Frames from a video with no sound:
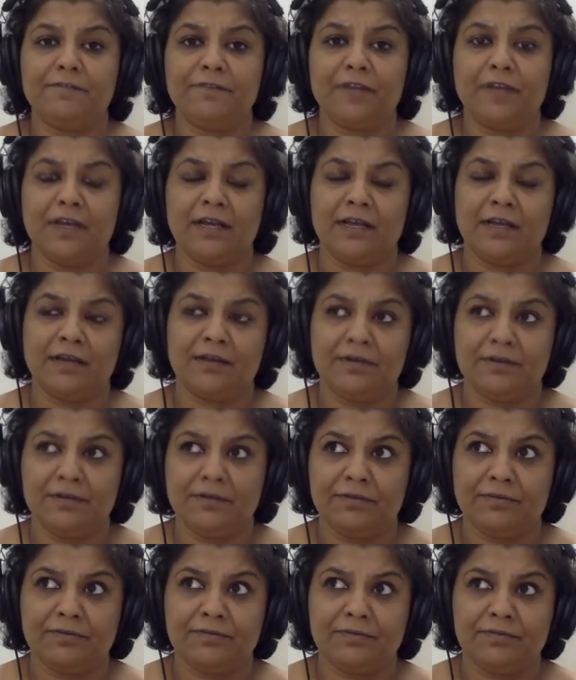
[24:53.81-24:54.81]

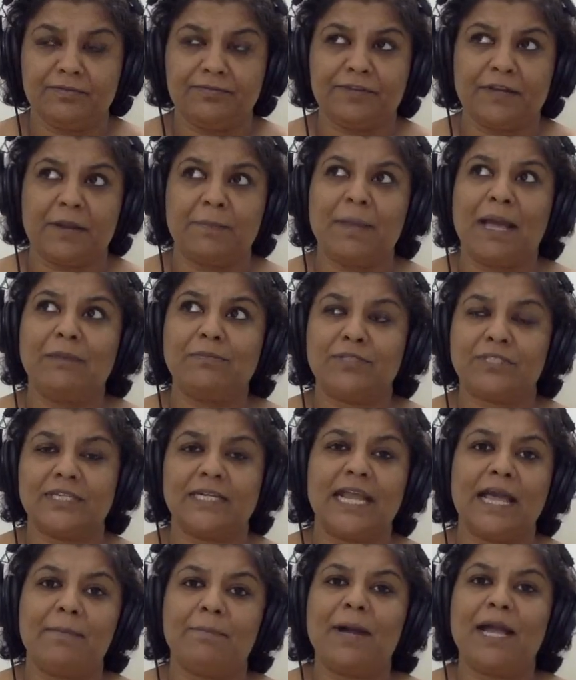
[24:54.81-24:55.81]
uh, from
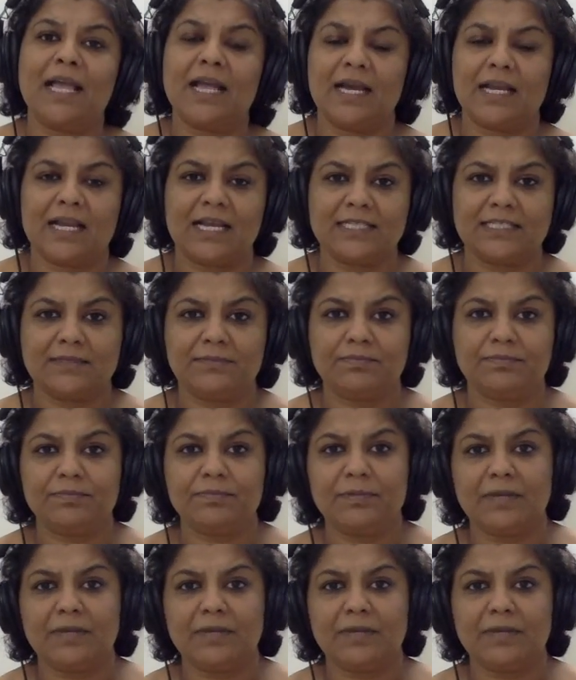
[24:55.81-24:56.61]
Amsterdam by her hus